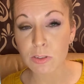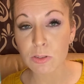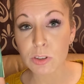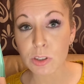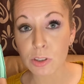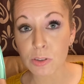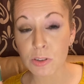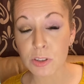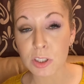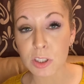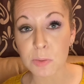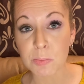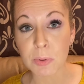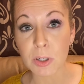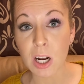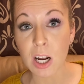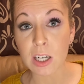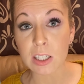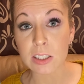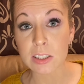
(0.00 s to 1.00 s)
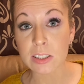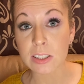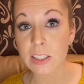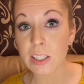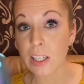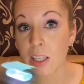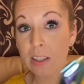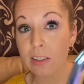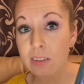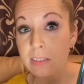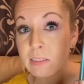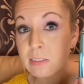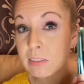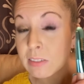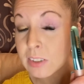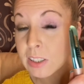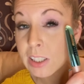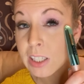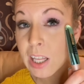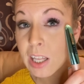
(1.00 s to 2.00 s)
to use this product. Again,
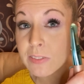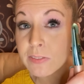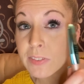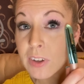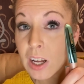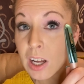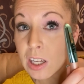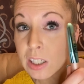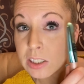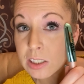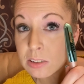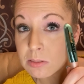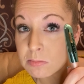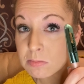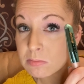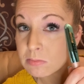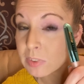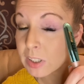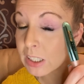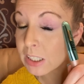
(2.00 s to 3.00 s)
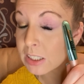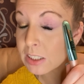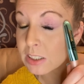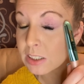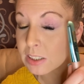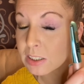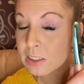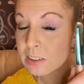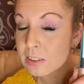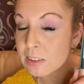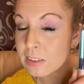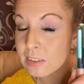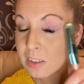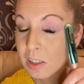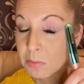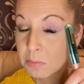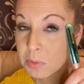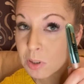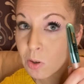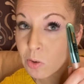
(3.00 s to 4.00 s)
look at that volume. That is just,
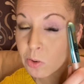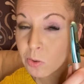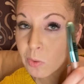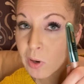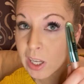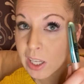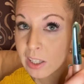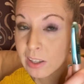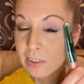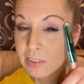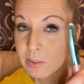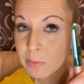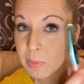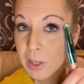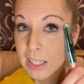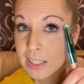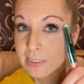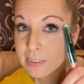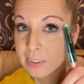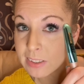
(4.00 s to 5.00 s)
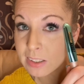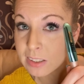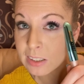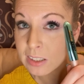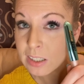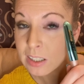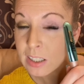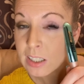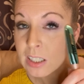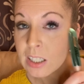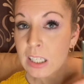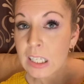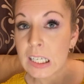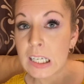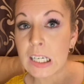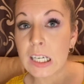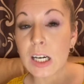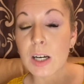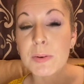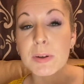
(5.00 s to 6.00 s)
I'm blown away. That's amazing.
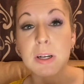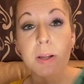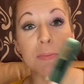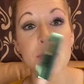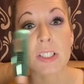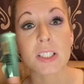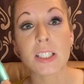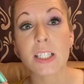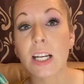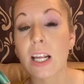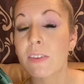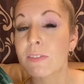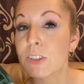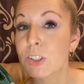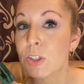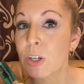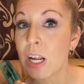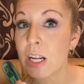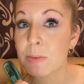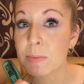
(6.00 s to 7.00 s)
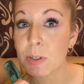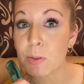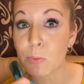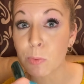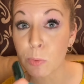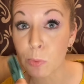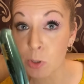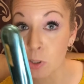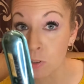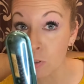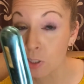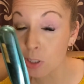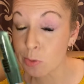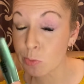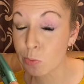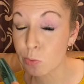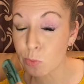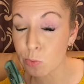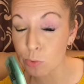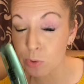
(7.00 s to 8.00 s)
Um, and I'm just gonna have to try to be really,
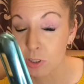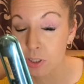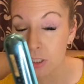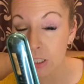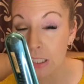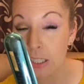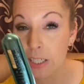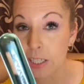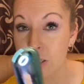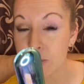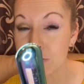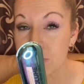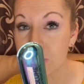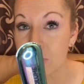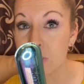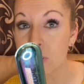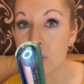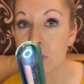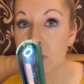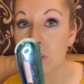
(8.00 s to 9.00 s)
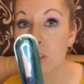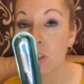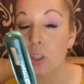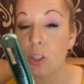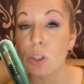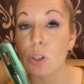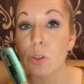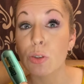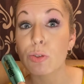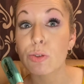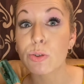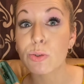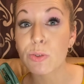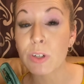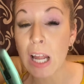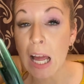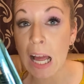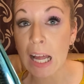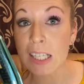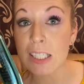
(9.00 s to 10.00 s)
really careful to
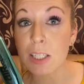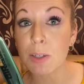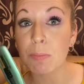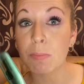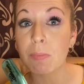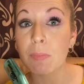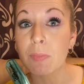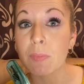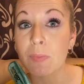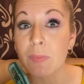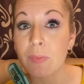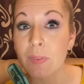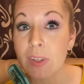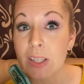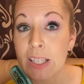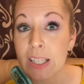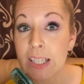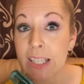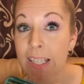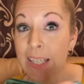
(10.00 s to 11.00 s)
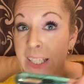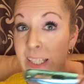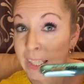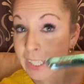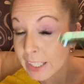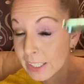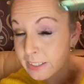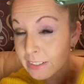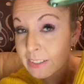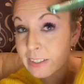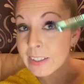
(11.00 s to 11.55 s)
not hit